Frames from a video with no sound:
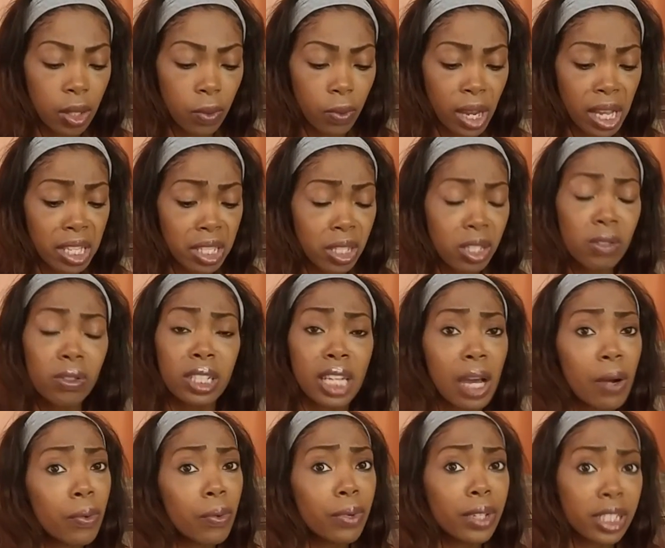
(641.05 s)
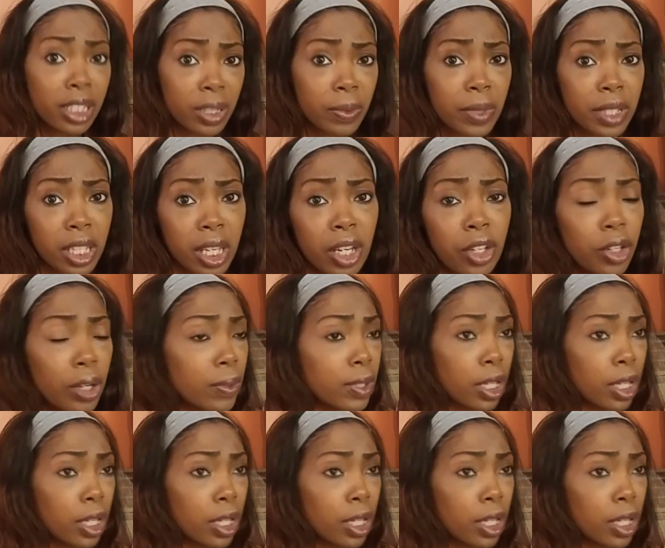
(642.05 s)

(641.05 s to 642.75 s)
in the rhinestones, which I originally was going to do.